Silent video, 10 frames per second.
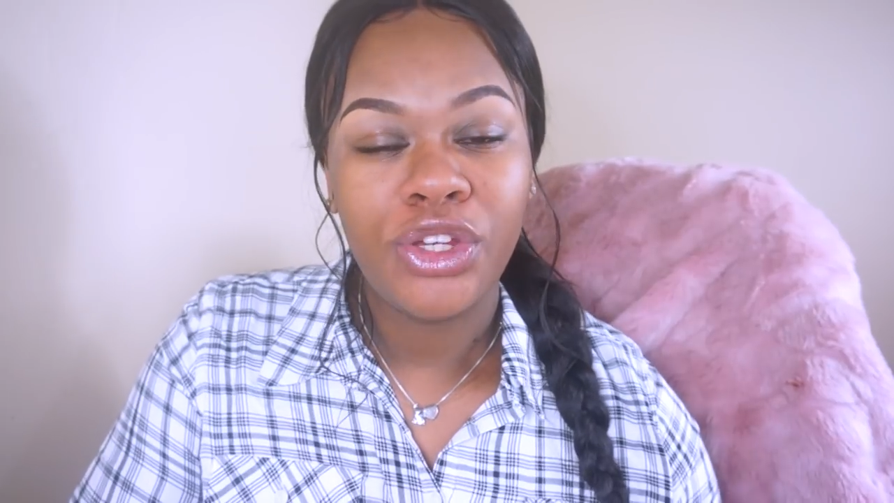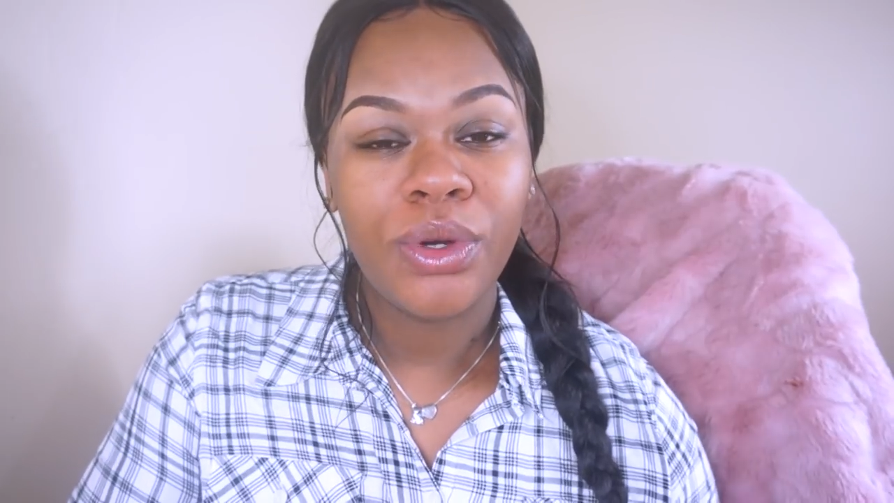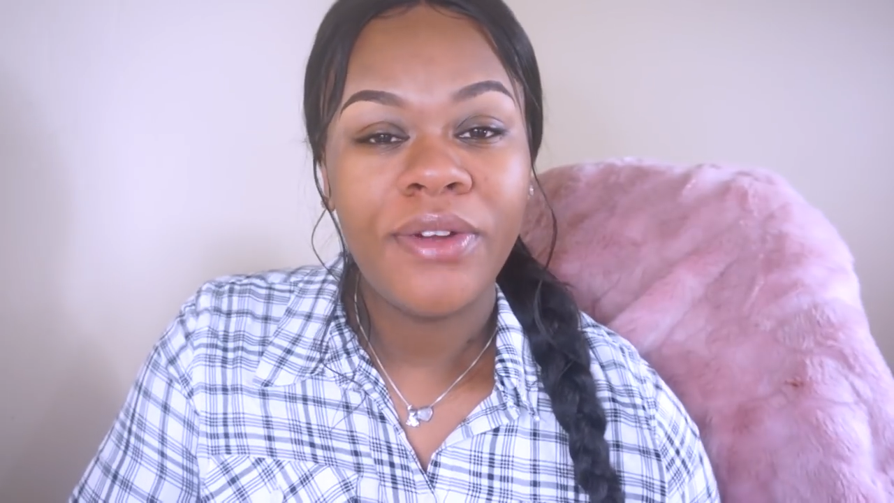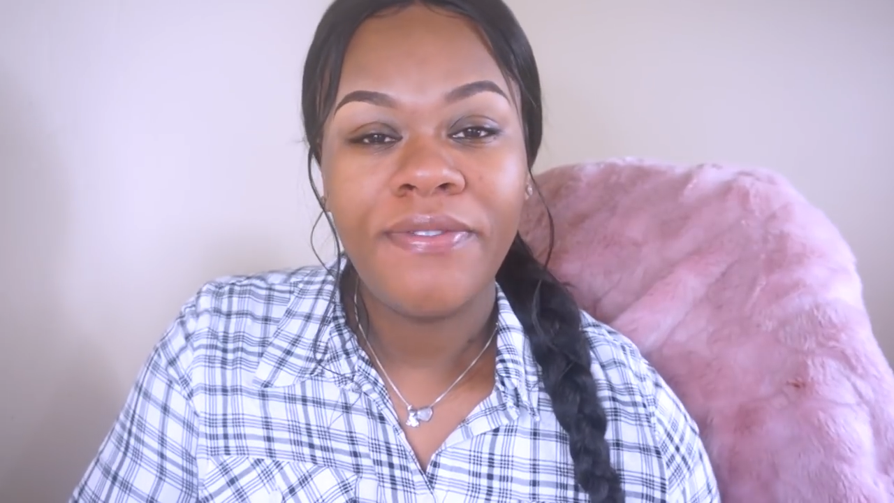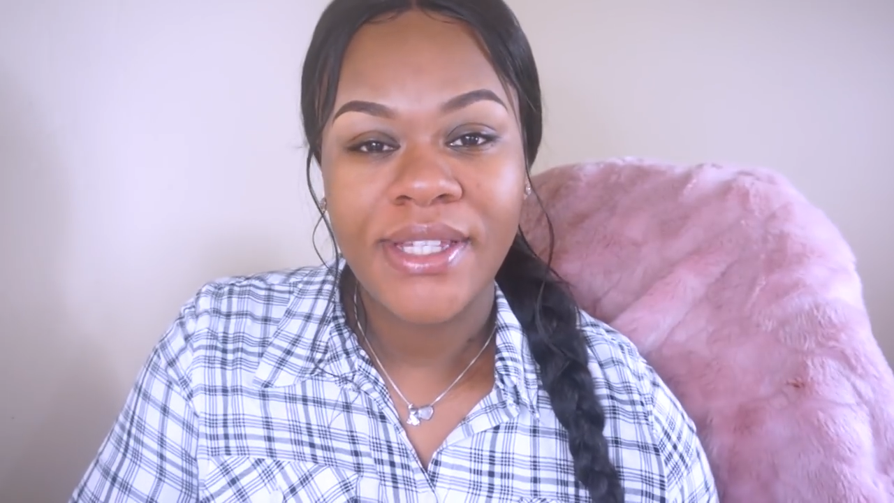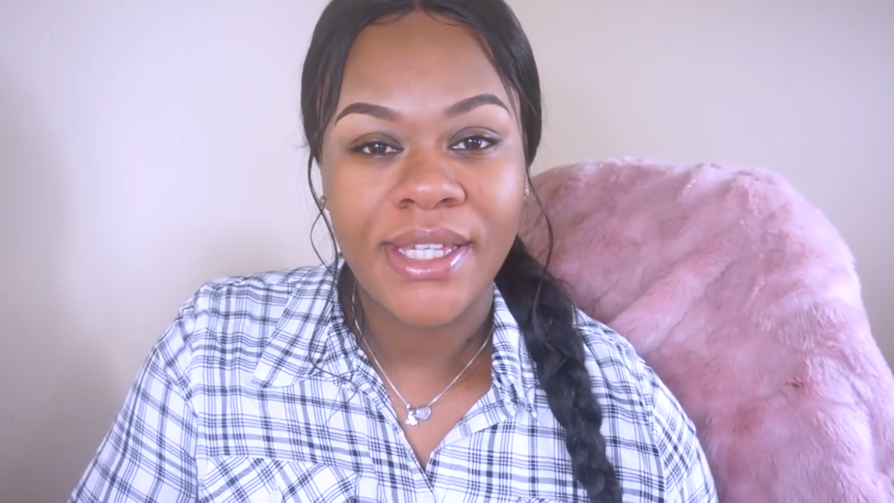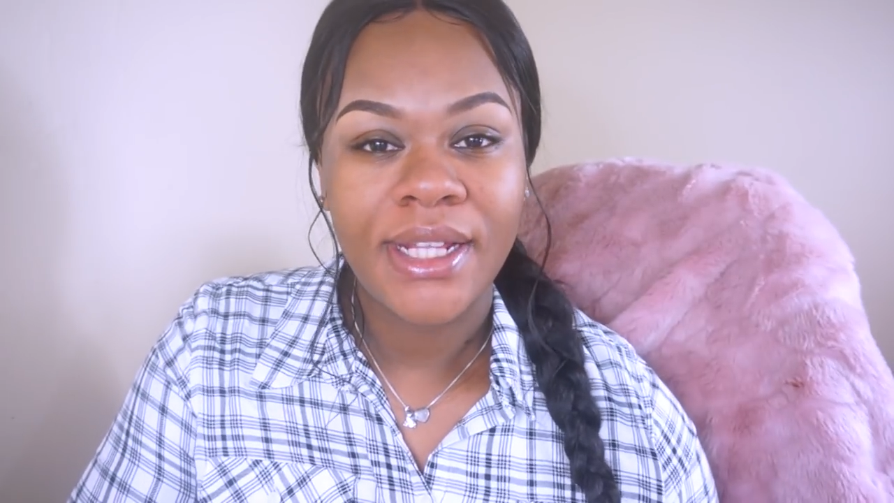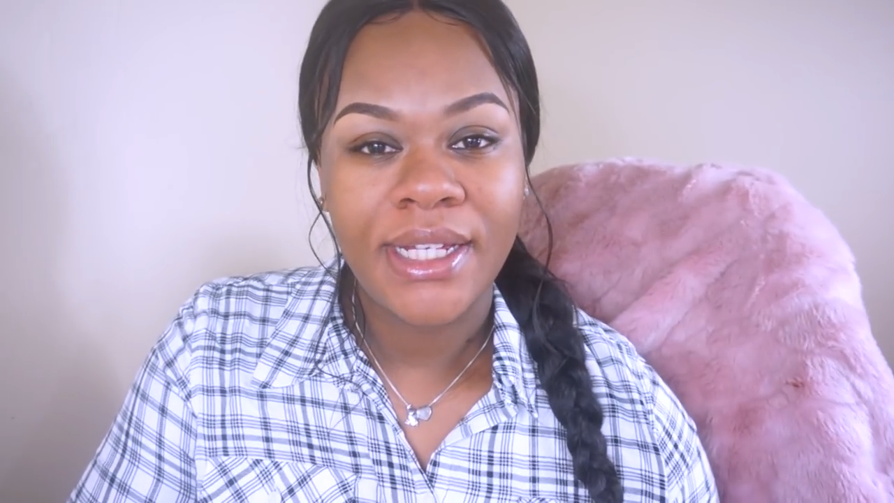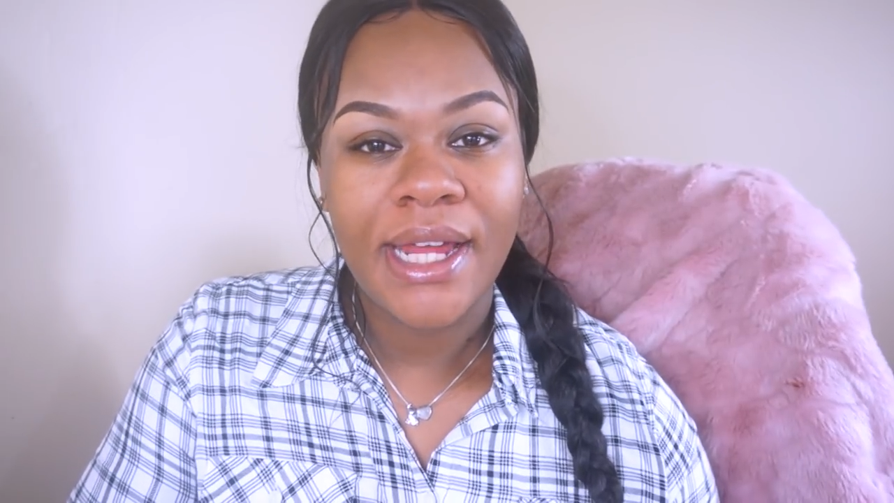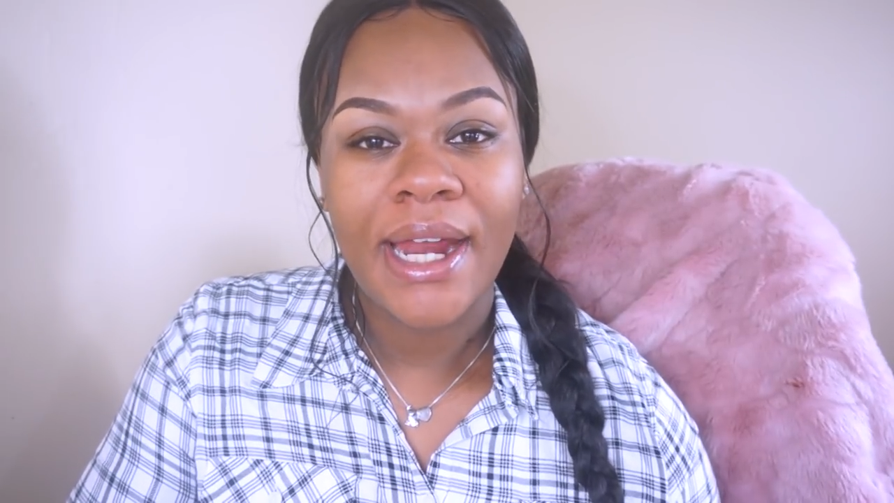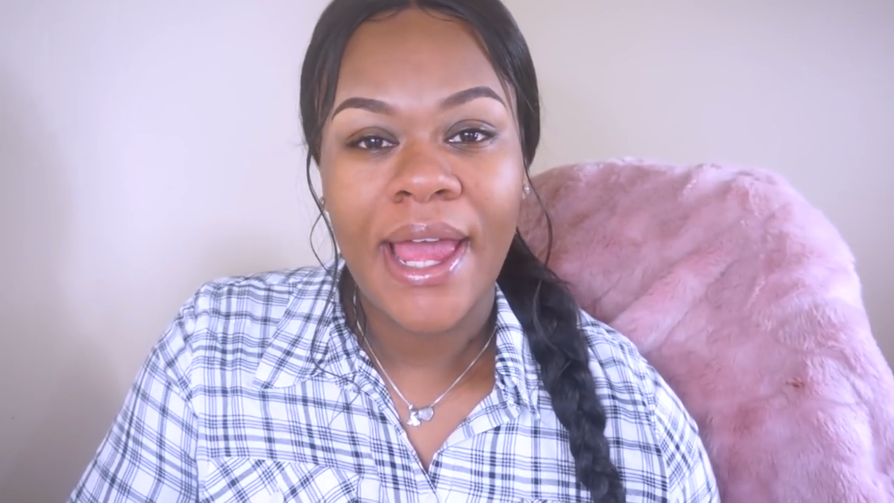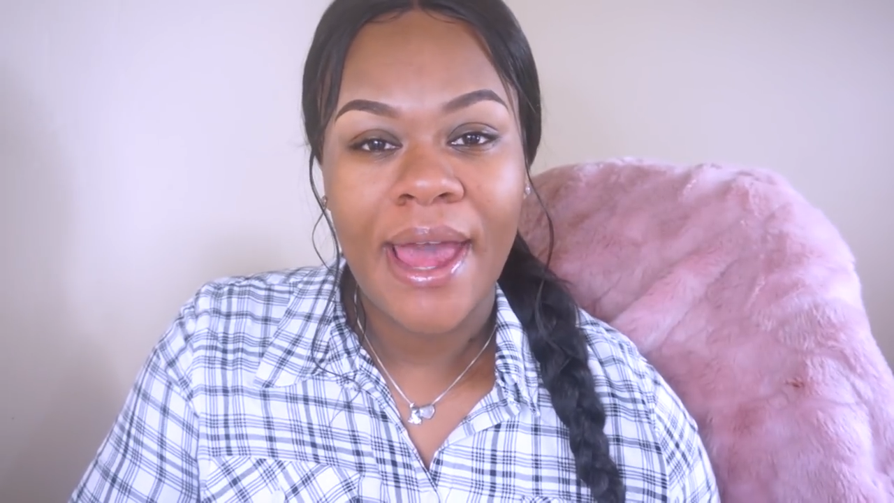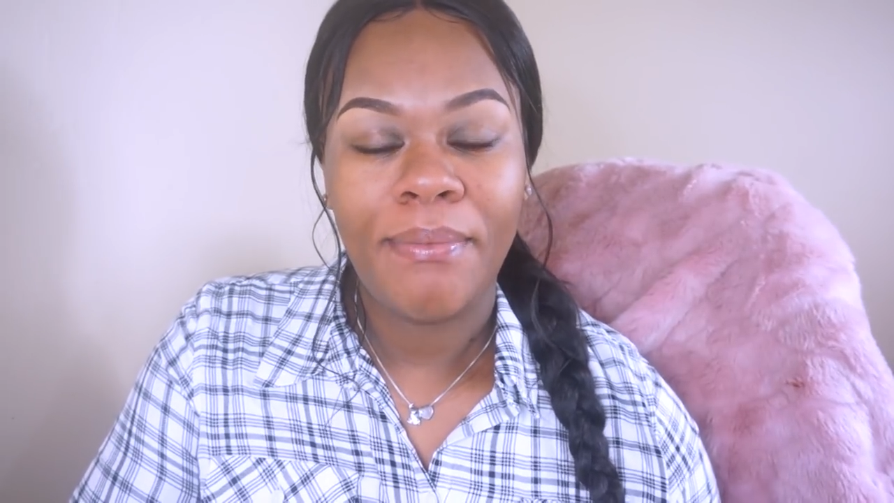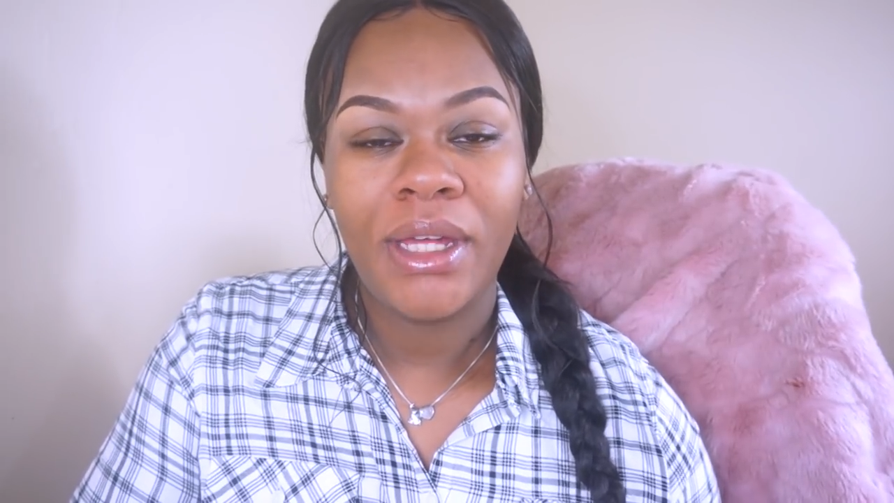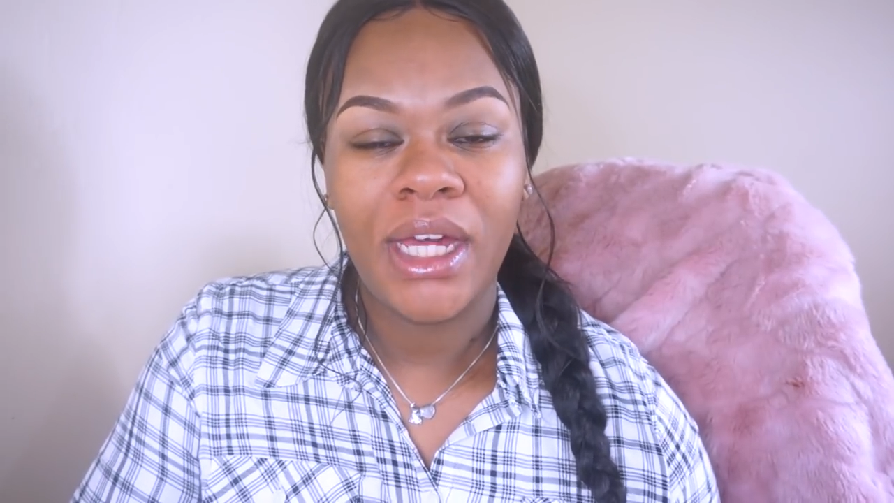You're physically not
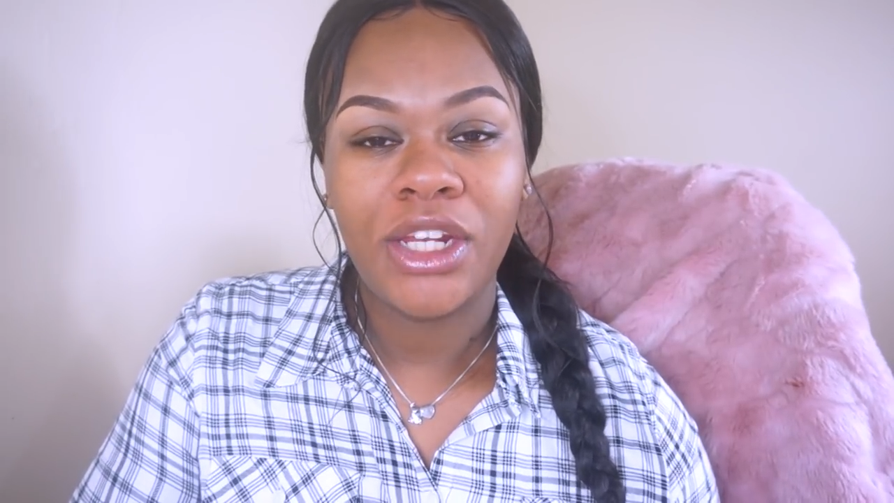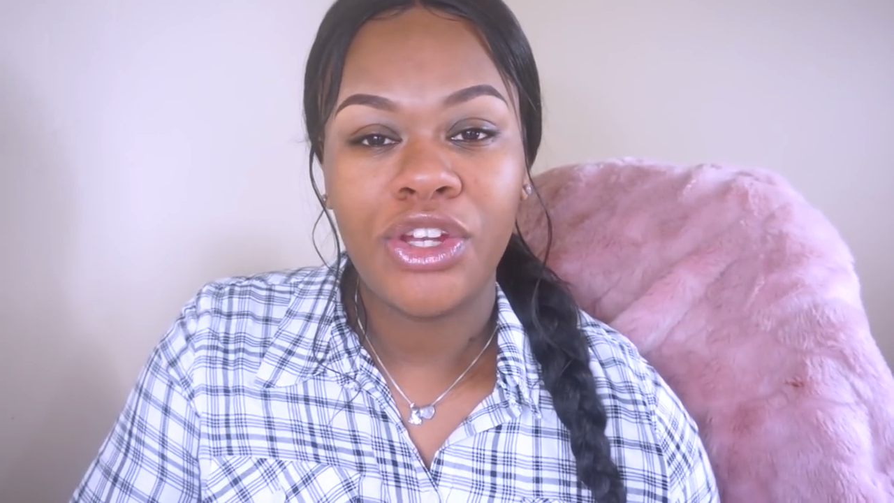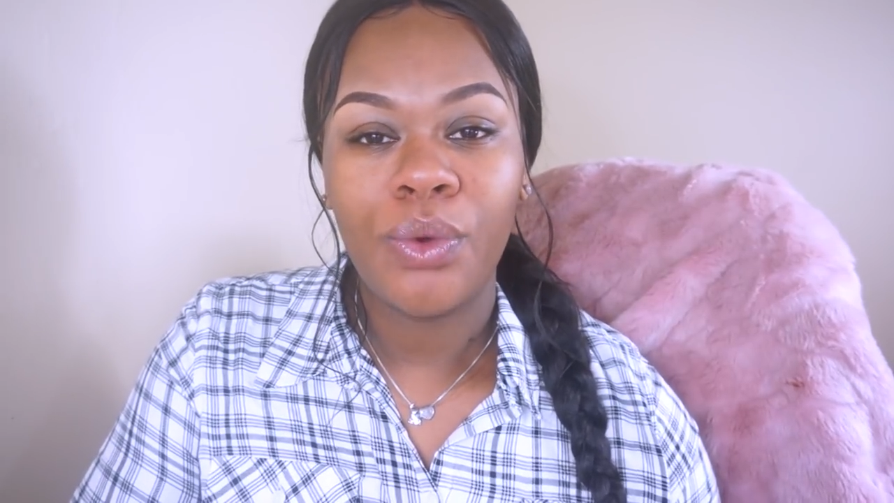happy and